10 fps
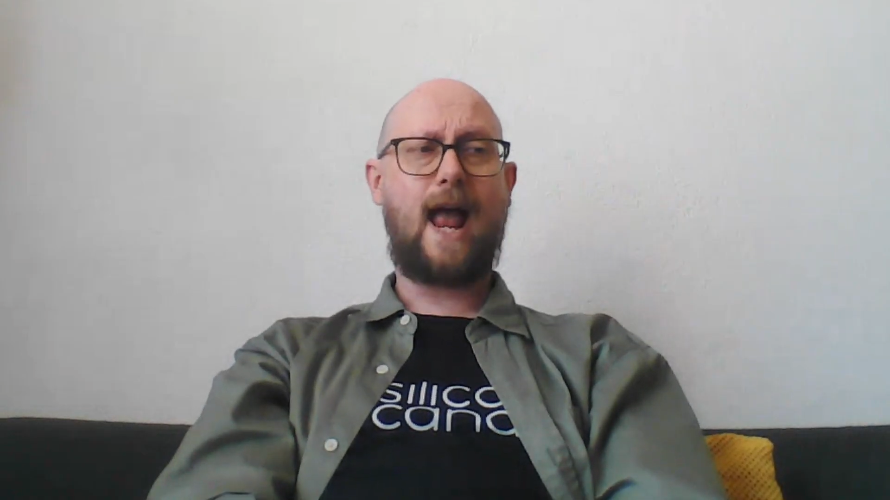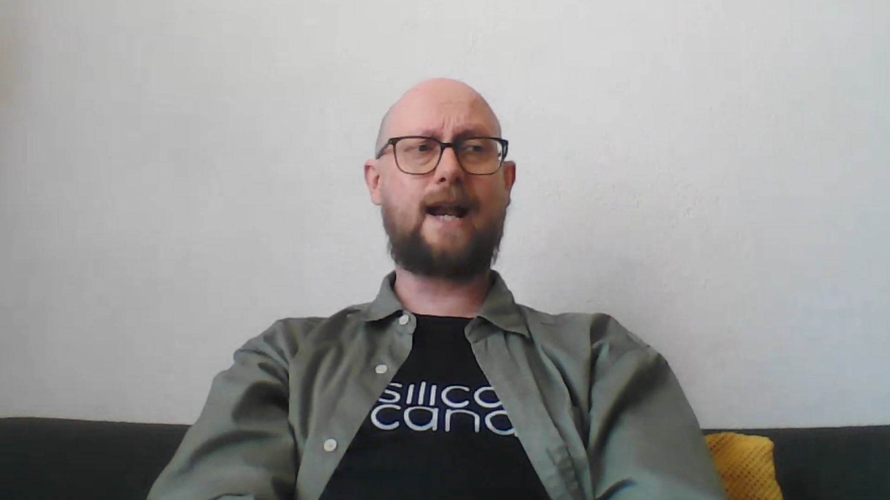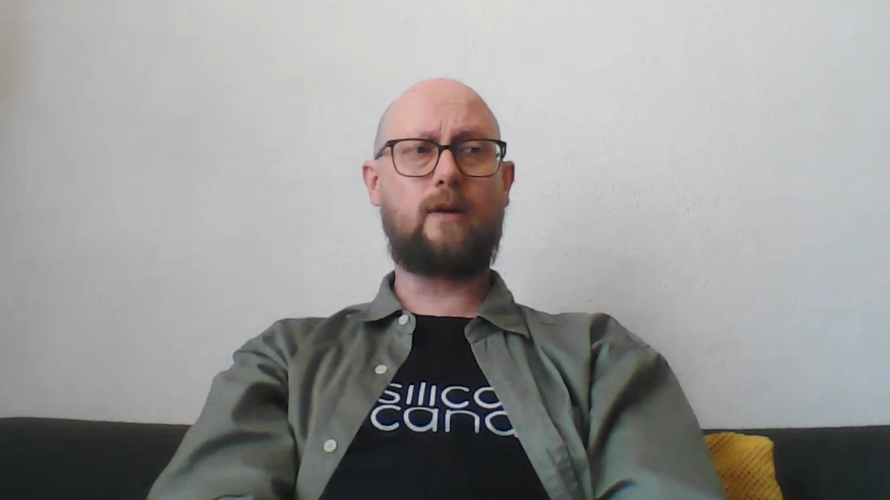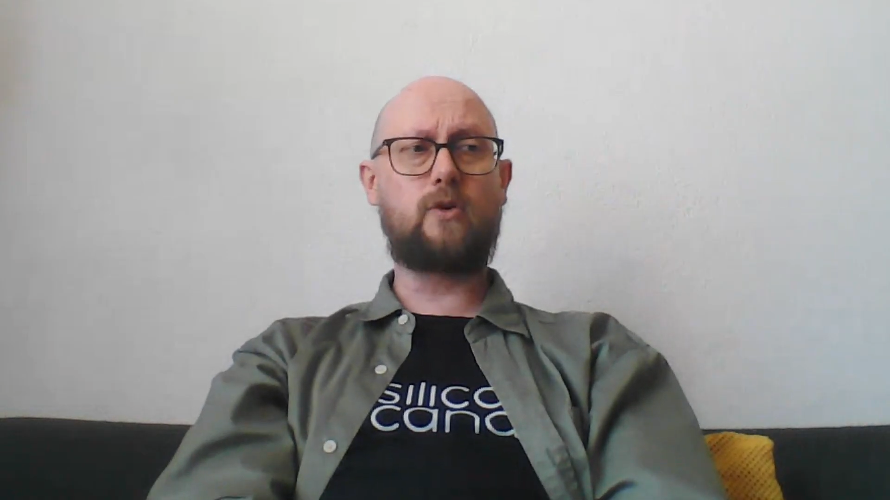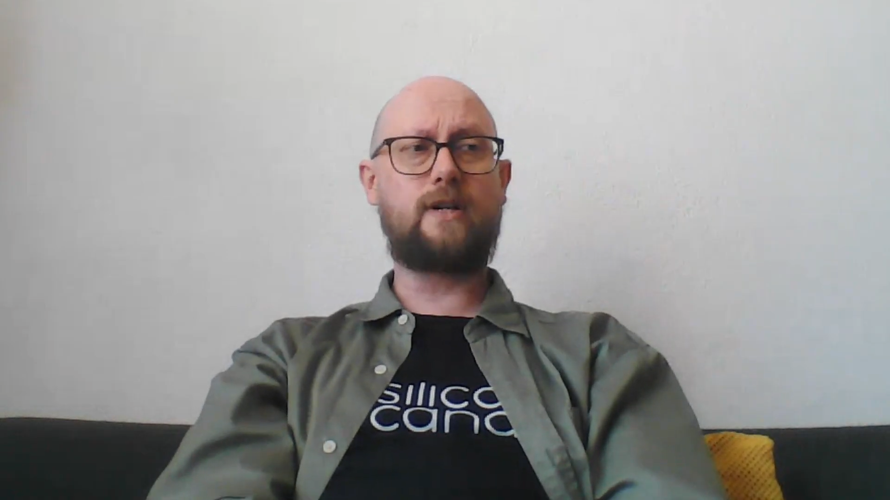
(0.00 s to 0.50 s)

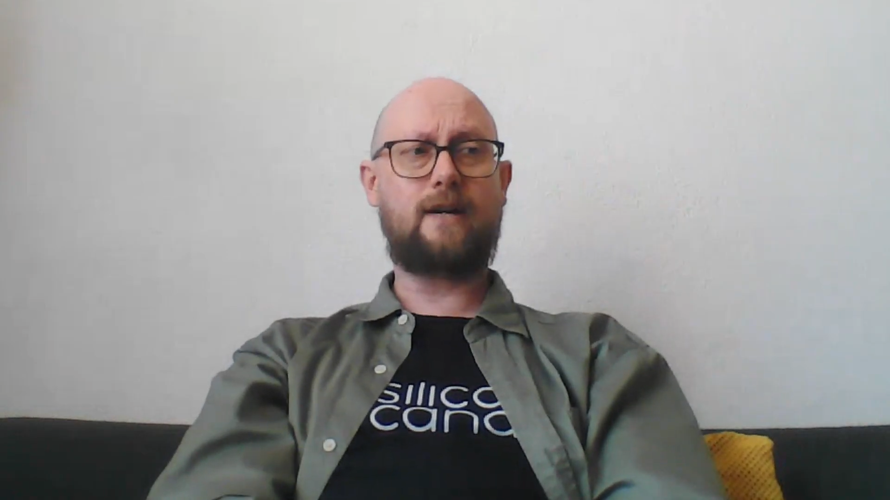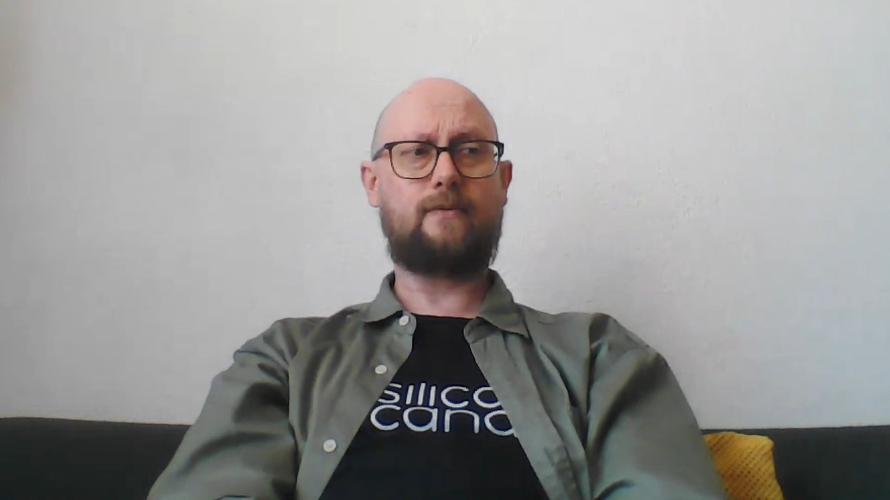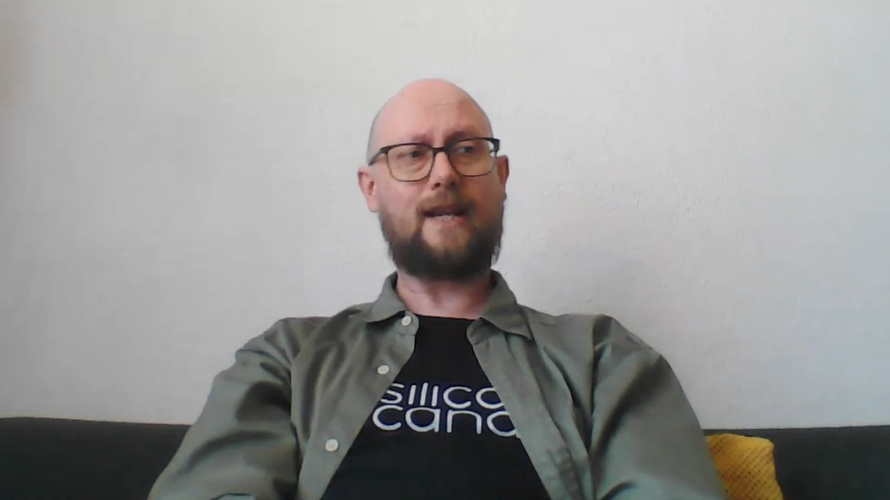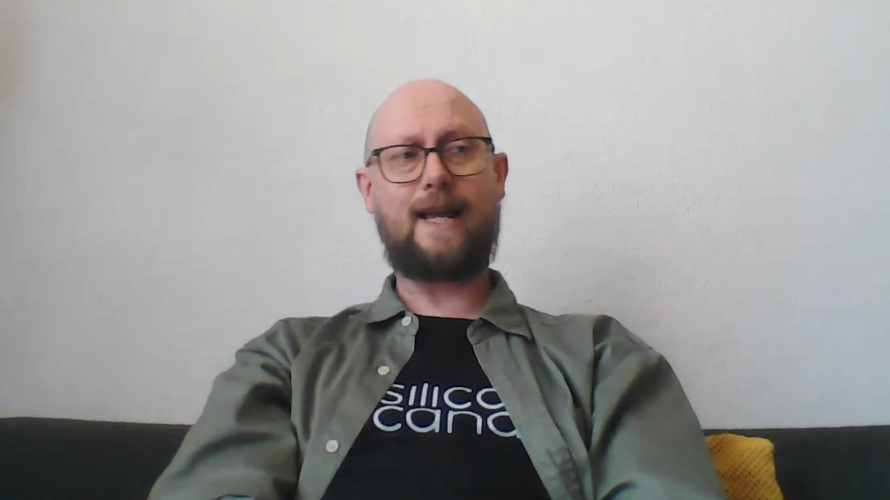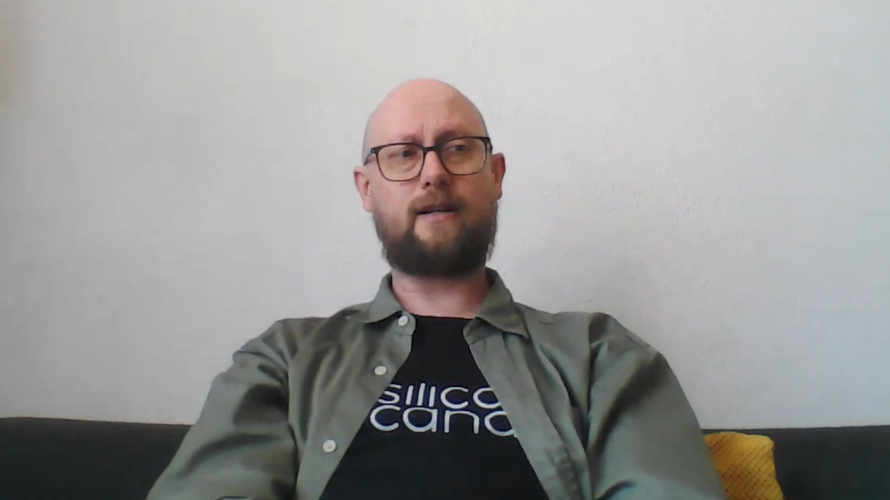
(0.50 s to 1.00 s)
And I would
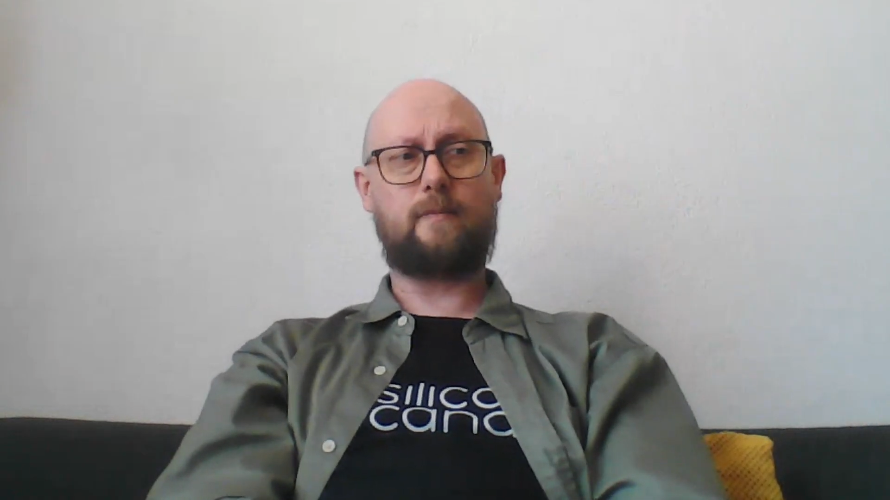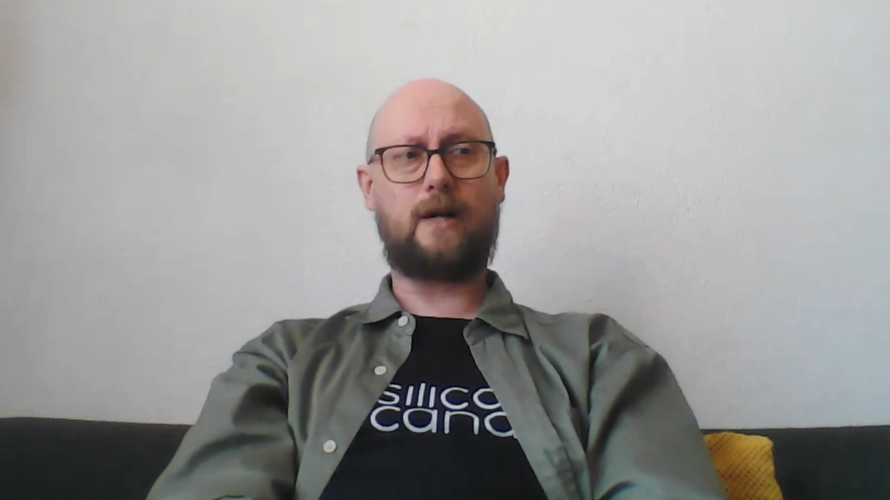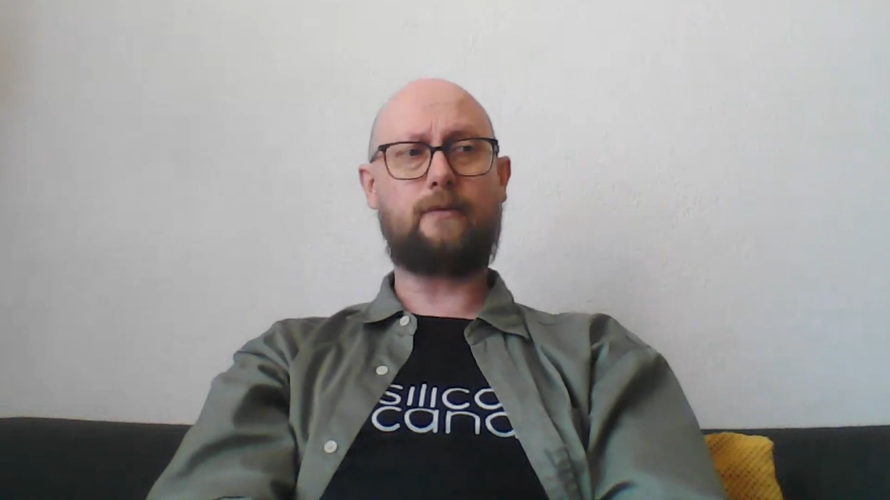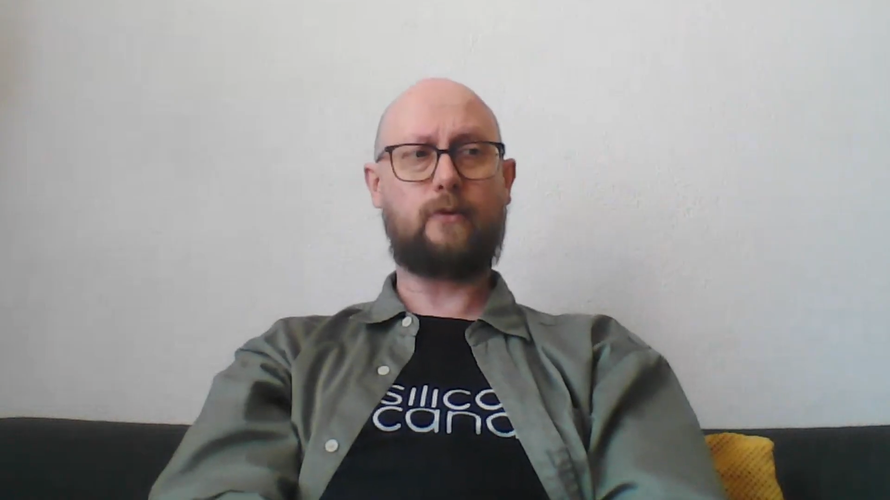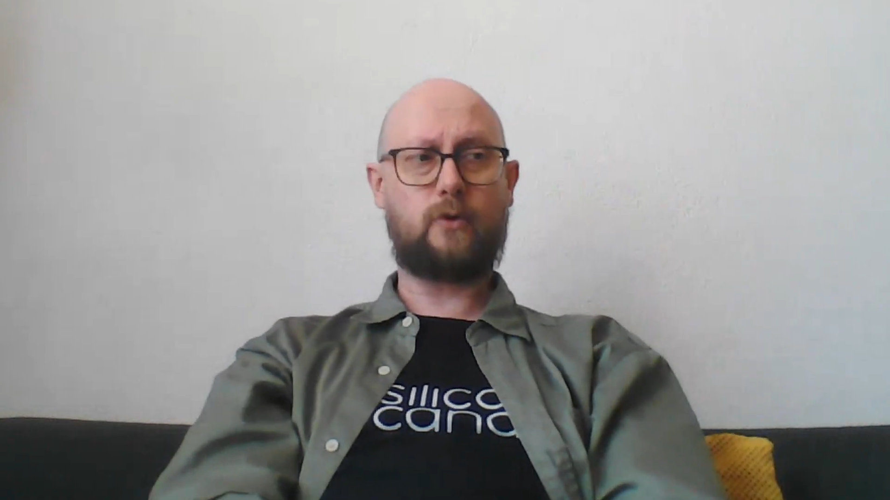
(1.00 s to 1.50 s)
never landed
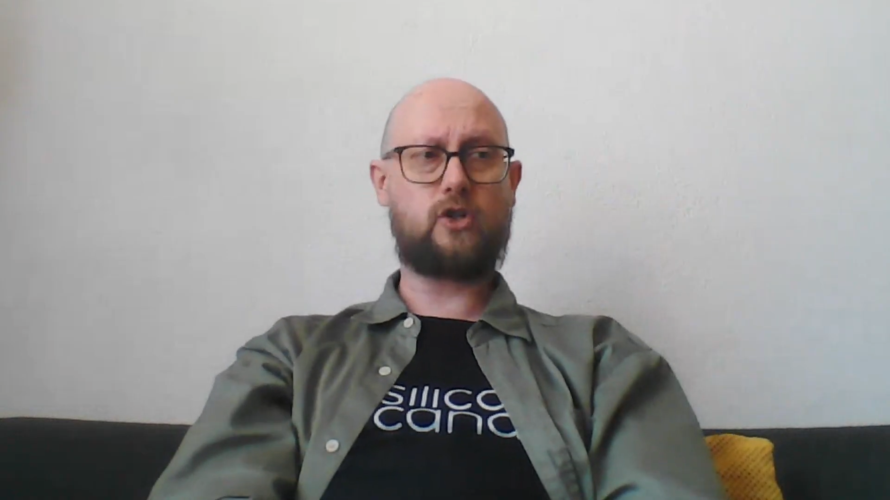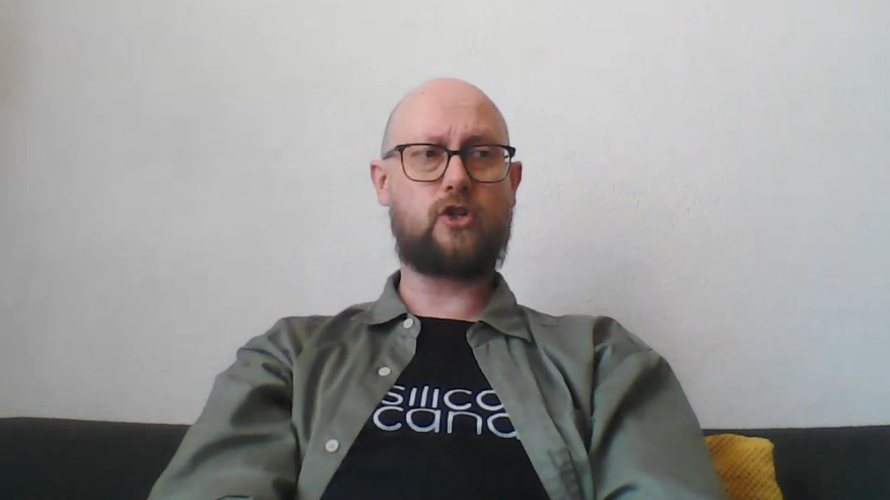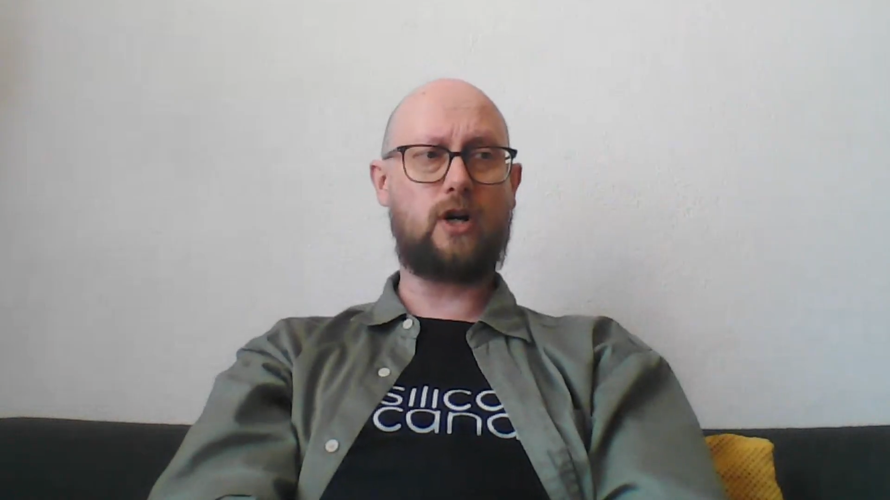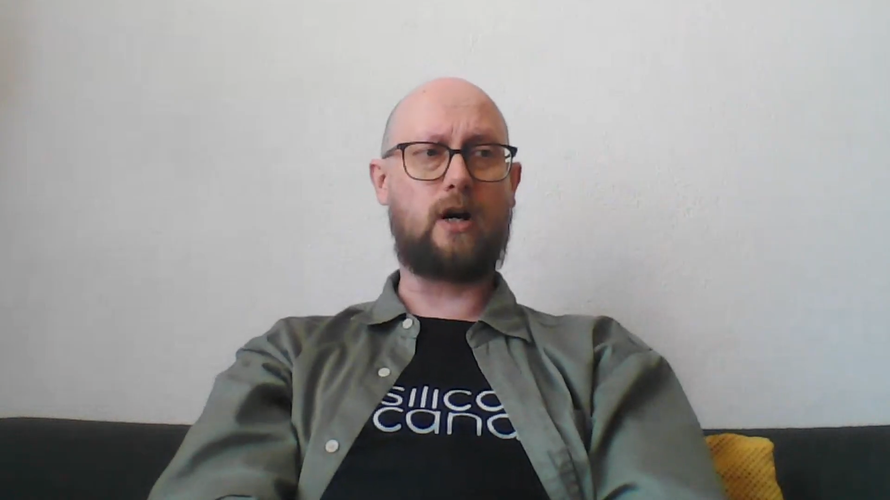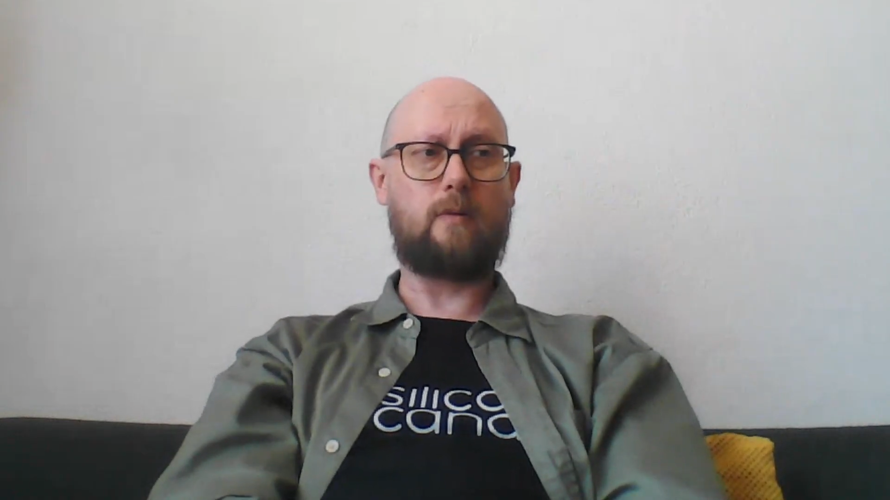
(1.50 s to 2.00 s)
my first
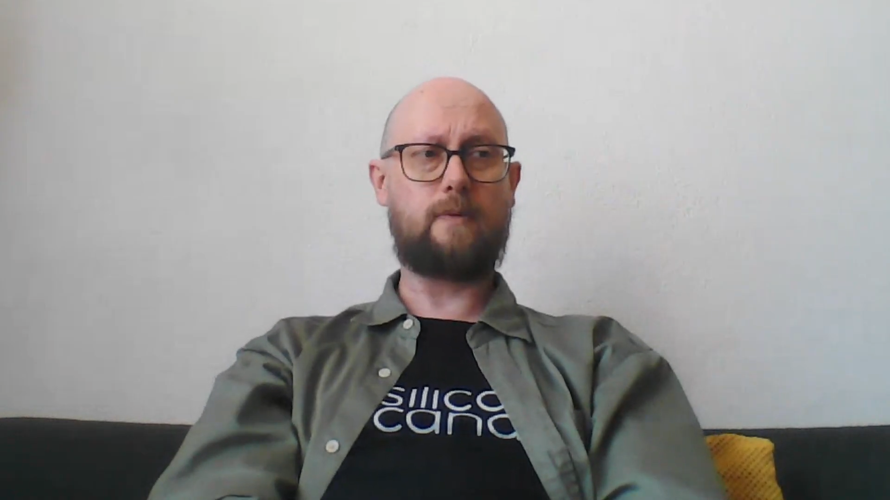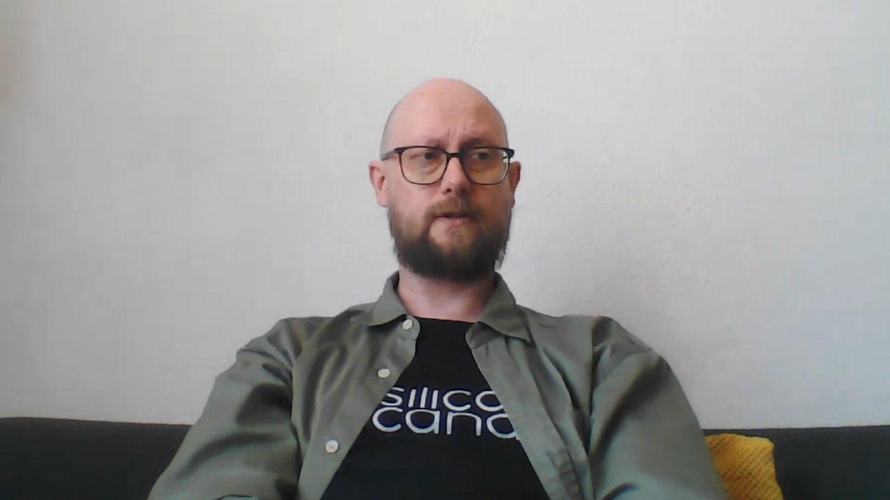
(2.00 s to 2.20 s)
job